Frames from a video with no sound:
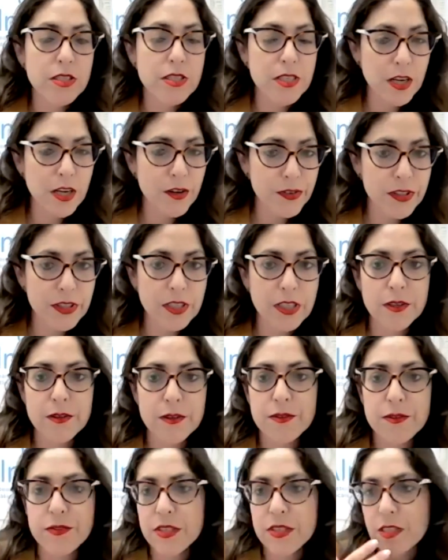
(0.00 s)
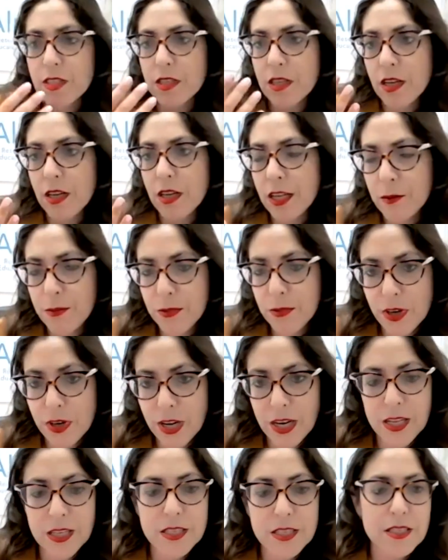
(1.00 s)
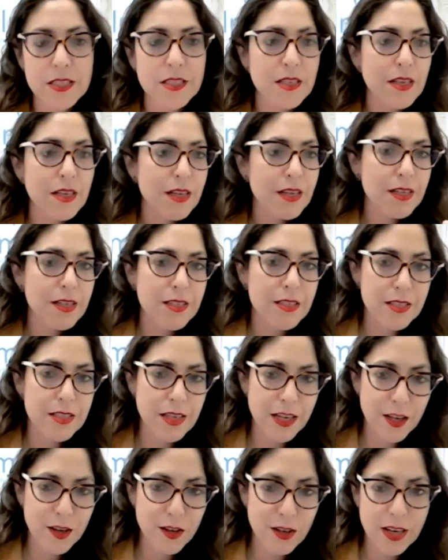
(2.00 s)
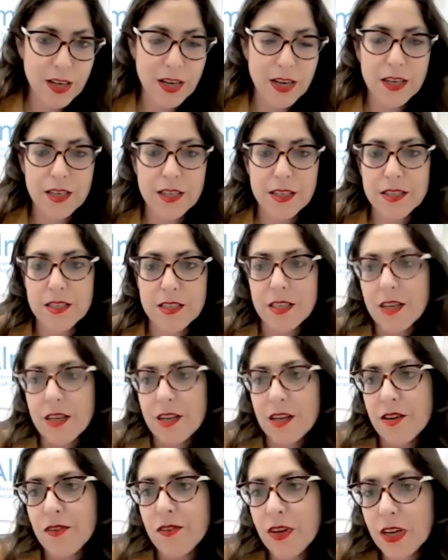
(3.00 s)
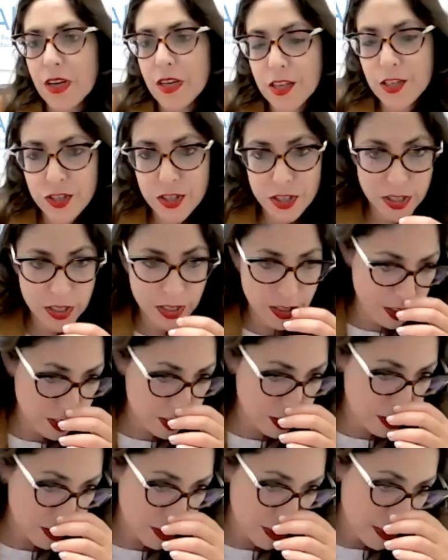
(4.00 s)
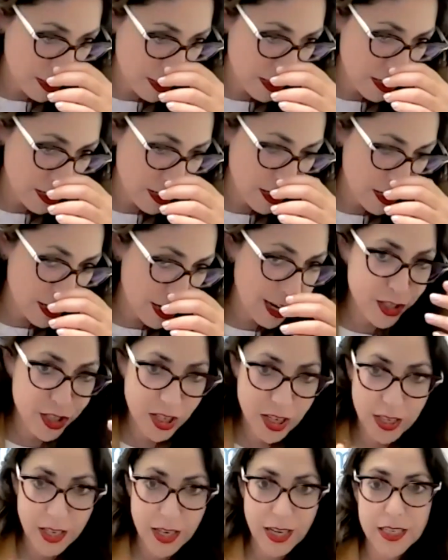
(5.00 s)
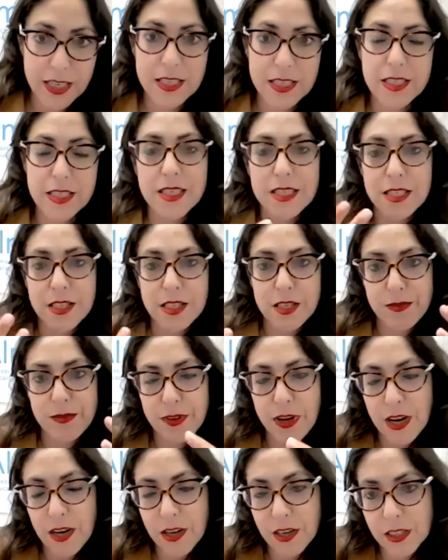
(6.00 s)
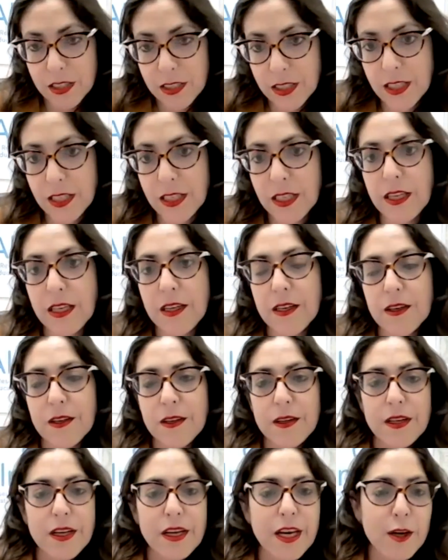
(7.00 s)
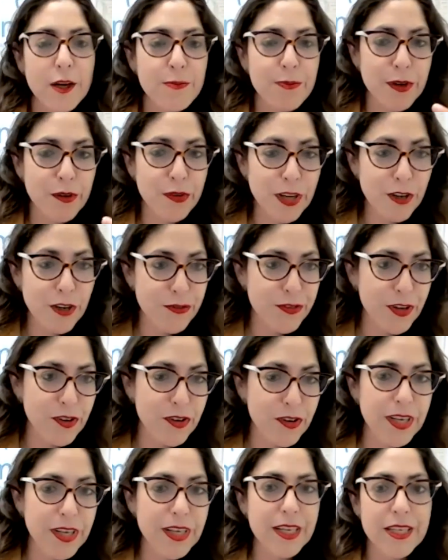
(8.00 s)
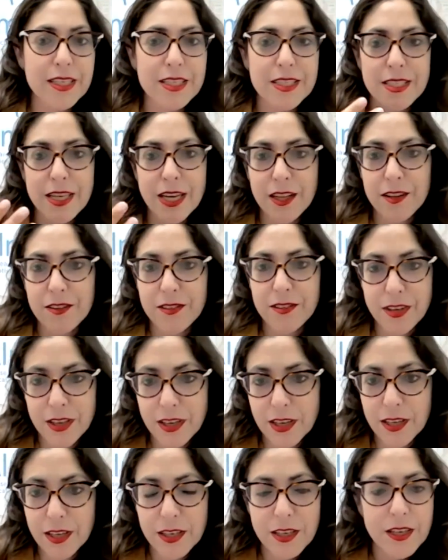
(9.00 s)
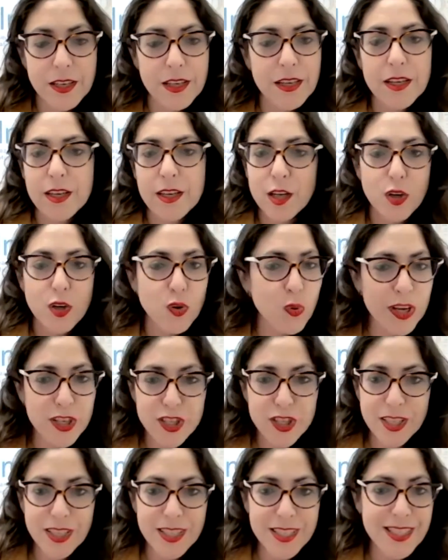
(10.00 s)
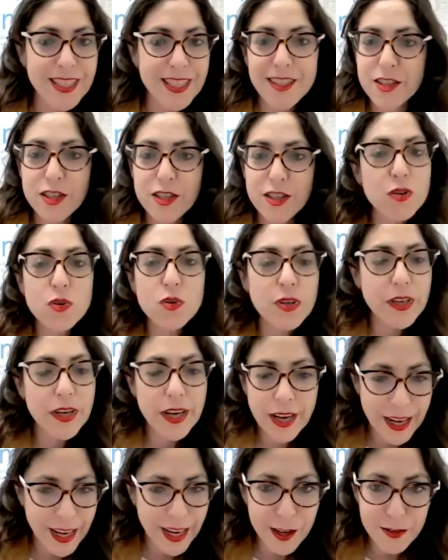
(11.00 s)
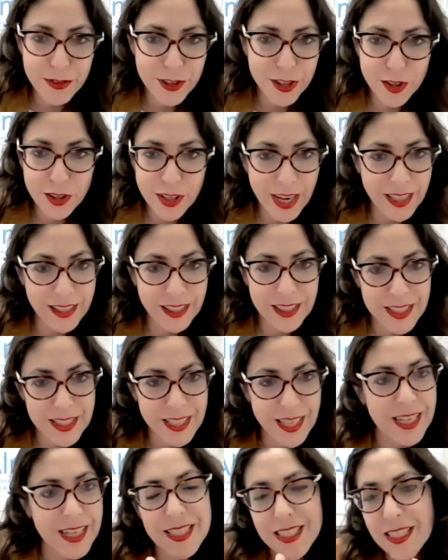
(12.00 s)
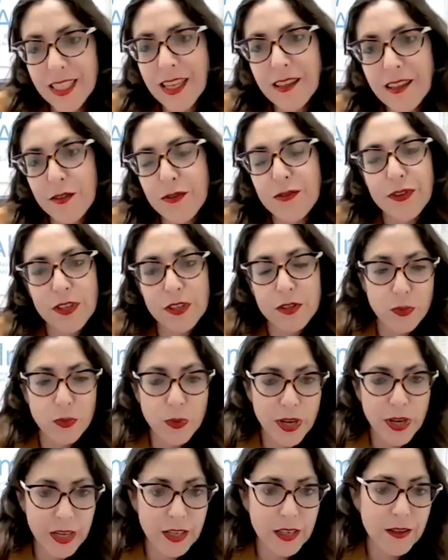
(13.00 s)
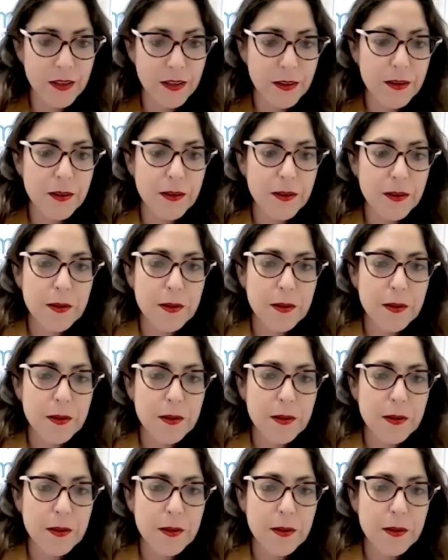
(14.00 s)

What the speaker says: conservatives, liberals, seculars, religious, Ashkenazi, Sephardi, periphery, center, questions that you have in the United States in a different way.